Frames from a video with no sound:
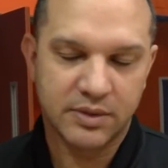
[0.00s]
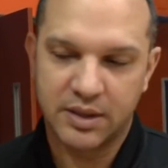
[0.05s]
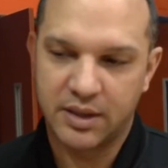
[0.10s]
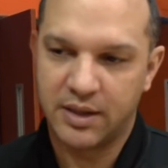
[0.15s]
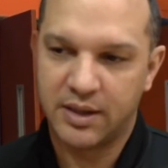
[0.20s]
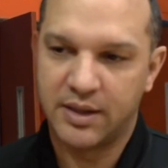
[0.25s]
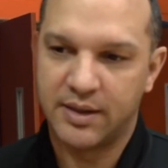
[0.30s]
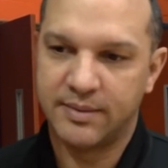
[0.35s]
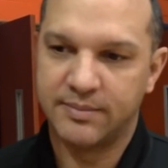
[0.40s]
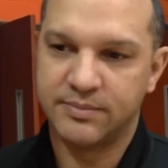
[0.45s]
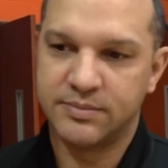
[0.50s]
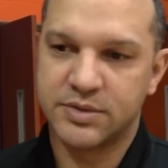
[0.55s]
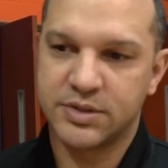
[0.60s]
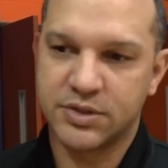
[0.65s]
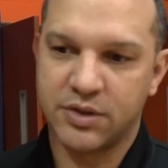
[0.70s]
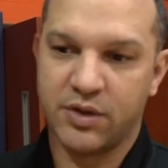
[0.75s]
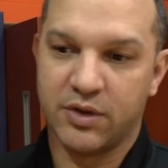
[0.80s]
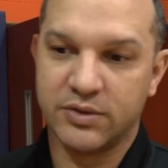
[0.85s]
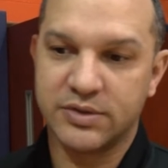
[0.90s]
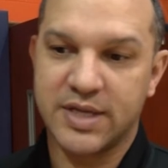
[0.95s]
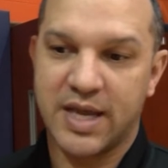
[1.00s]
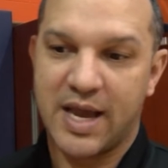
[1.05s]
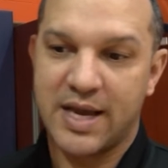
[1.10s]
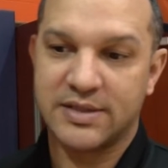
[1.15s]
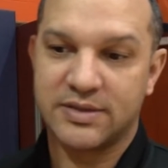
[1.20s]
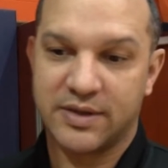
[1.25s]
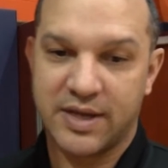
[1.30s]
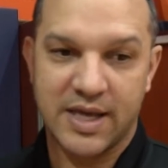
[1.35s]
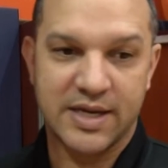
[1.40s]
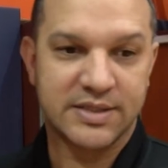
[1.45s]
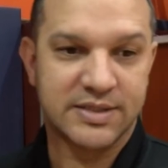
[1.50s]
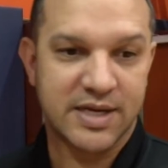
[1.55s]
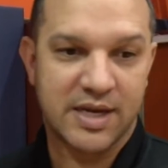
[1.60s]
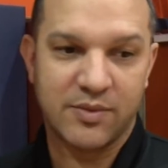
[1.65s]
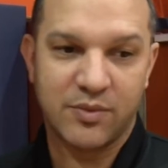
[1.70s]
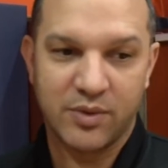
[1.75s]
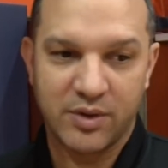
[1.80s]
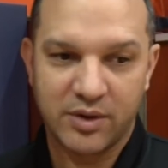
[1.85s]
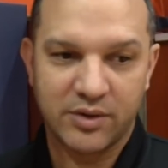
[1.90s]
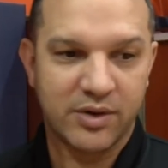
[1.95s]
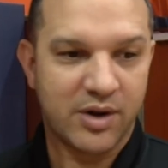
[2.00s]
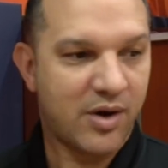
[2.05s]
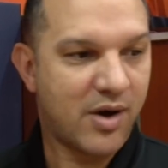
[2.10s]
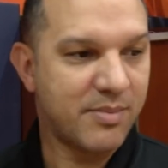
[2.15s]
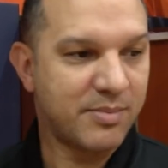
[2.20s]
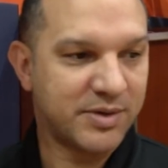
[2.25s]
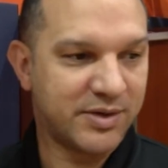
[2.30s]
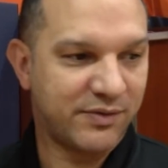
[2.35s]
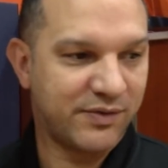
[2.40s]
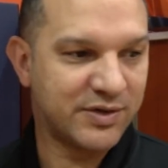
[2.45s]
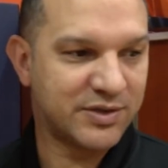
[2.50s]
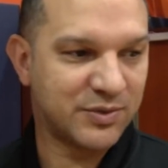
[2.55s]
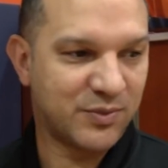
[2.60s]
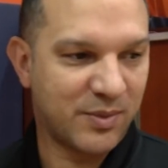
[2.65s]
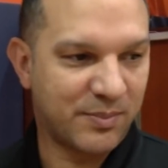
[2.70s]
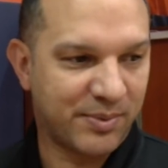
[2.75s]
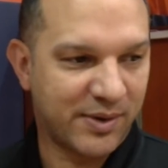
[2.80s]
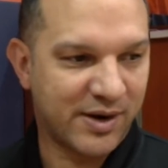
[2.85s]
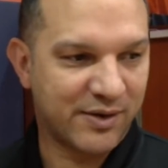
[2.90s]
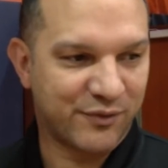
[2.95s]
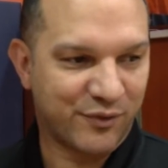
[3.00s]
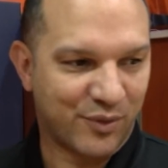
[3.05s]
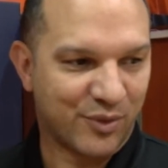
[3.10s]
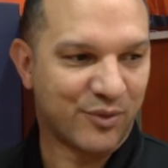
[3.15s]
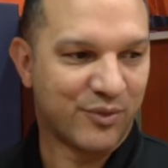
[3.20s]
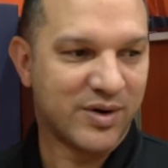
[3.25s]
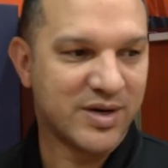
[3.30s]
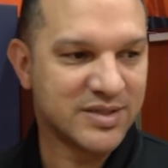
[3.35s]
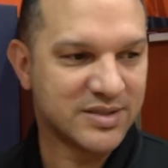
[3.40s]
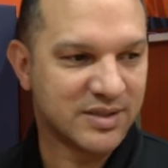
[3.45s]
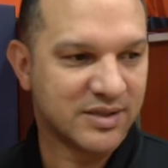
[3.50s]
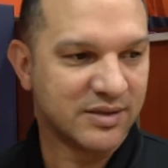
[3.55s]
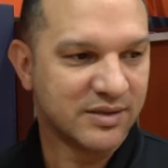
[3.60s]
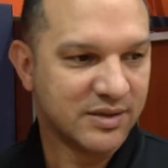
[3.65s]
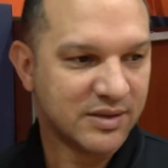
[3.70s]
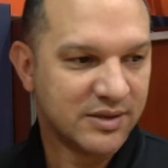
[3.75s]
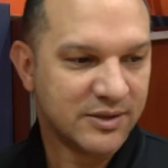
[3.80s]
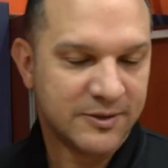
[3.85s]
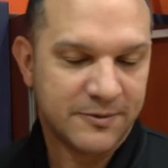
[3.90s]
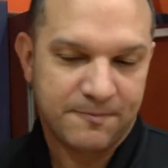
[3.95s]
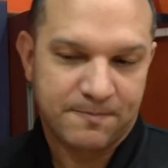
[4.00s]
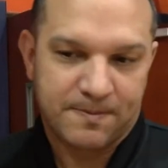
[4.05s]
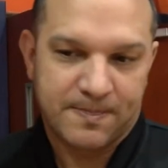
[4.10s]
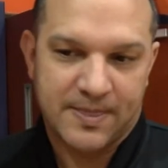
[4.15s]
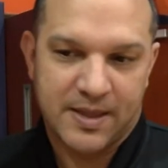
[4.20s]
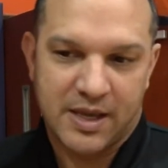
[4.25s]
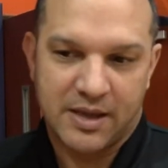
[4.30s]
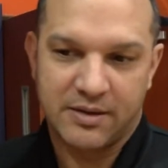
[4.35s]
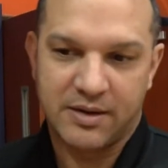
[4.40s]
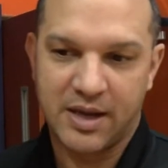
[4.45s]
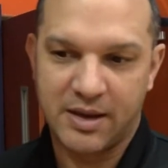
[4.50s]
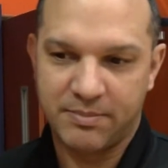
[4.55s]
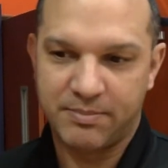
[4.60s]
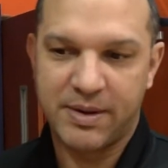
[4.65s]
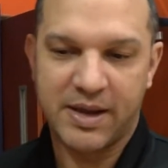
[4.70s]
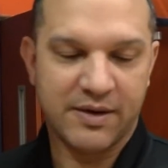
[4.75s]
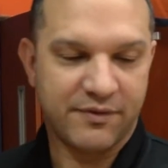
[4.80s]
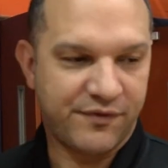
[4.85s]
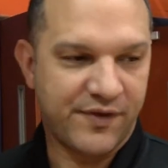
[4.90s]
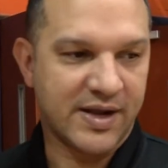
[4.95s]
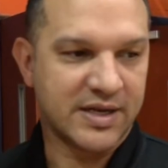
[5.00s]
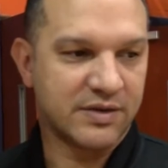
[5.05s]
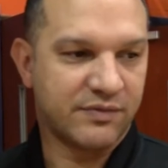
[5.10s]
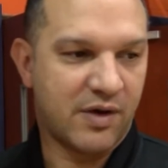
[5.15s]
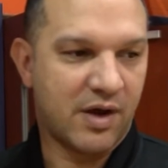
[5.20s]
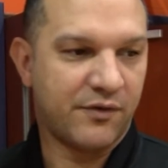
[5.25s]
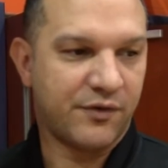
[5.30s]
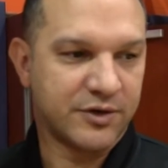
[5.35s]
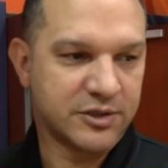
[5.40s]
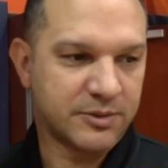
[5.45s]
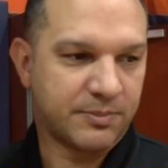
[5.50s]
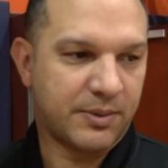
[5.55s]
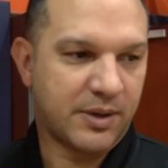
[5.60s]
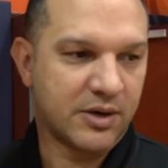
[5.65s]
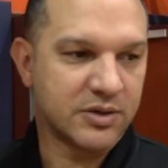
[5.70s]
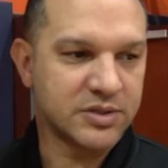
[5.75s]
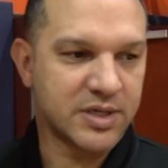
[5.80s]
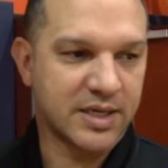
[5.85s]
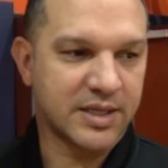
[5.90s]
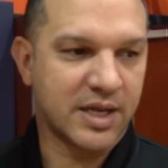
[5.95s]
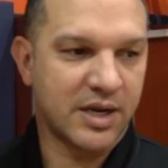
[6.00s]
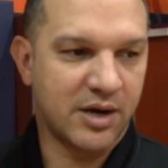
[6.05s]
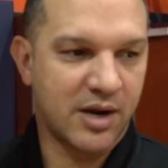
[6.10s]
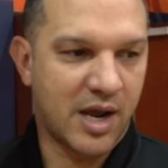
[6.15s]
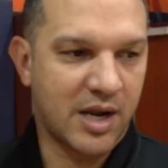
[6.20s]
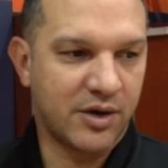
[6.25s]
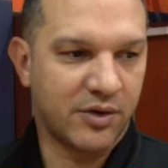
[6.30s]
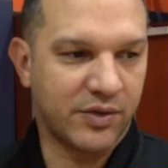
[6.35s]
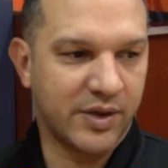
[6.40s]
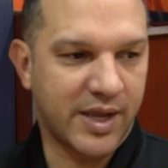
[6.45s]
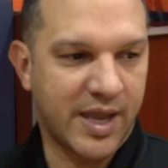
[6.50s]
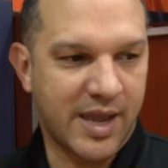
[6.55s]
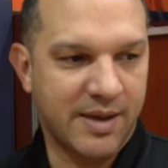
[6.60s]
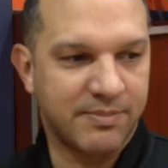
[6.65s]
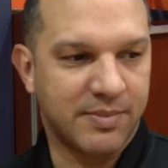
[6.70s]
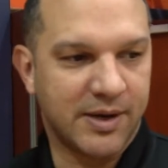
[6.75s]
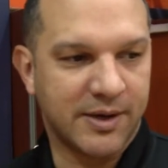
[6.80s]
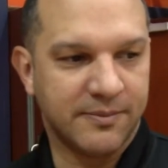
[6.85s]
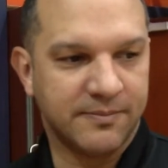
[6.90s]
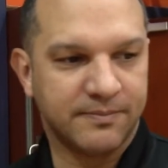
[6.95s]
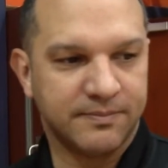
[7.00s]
So those guys have got to say, well, no, I'm a Division I player for a reason, and be effective offensive players like that. I know they can be.